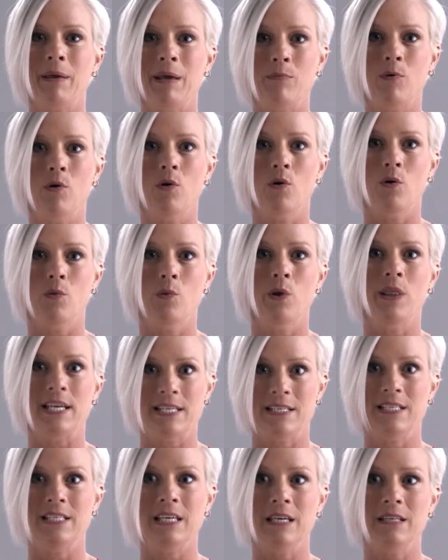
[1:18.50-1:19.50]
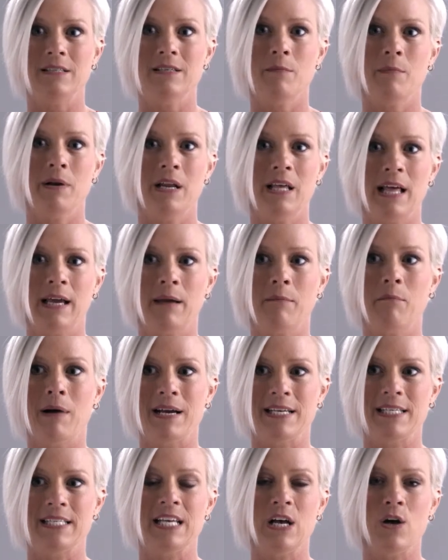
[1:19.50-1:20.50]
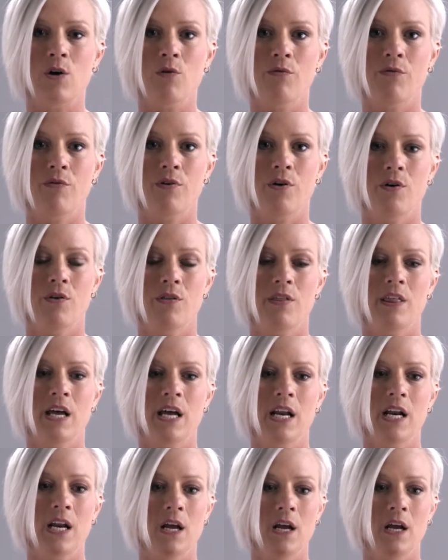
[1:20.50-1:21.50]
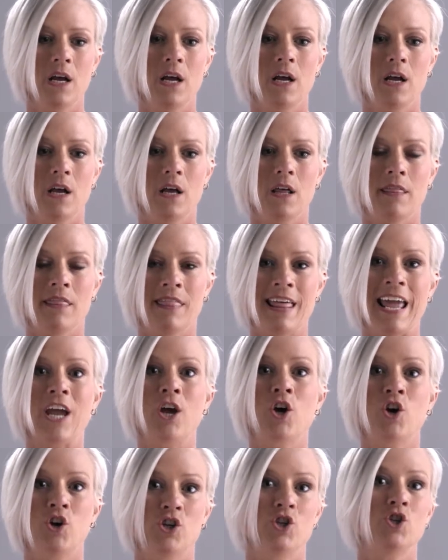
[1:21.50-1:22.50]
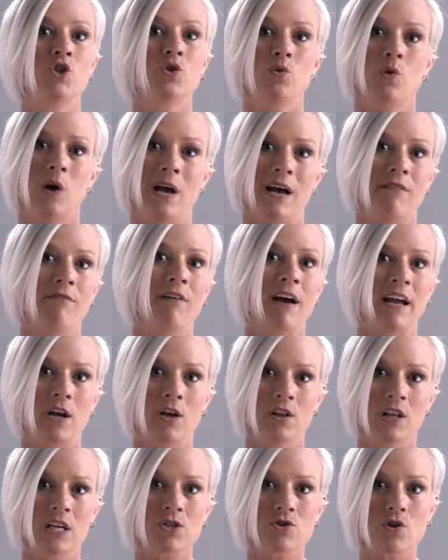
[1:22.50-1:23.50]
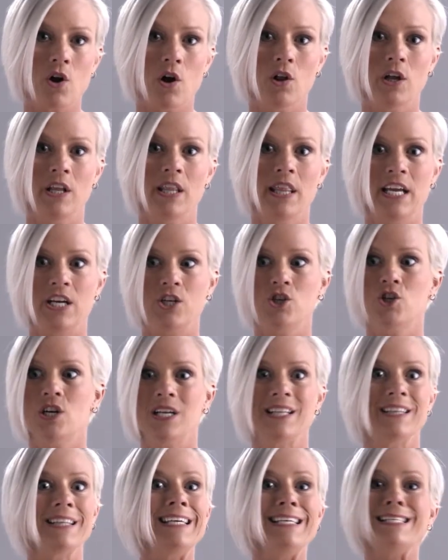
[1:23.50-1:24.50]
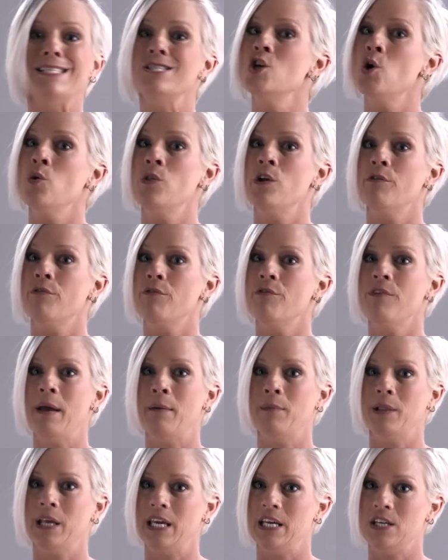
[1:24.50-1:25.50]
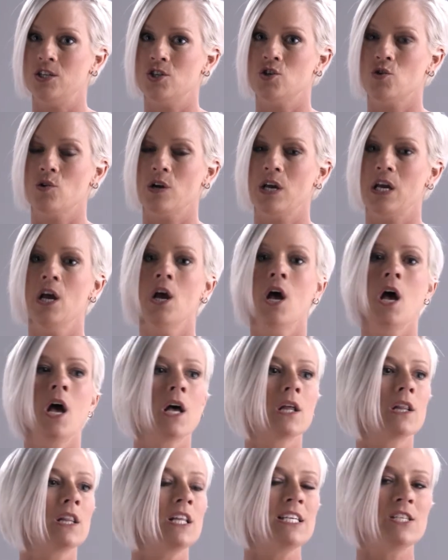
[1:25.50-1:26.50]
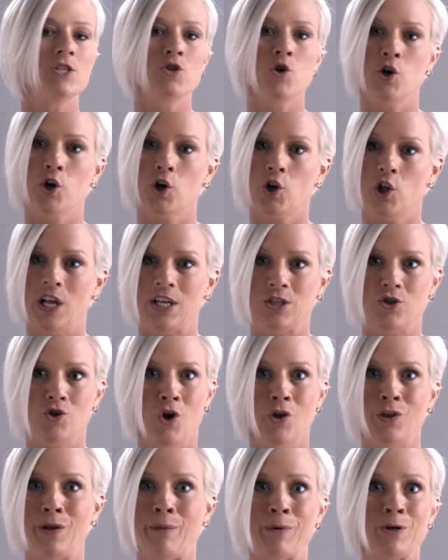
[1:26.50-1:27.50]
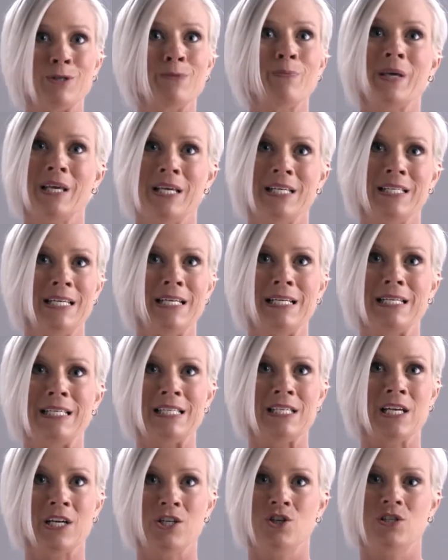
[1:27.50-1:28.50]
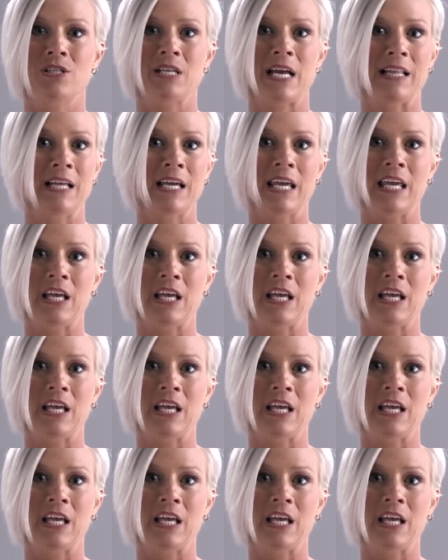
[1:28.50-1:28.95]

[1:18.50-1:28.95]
people, when they see somebody like myself, that they could too have high cholesterol, and they should at least know their family history, at least know your cholesterol numbers, because it is such a silent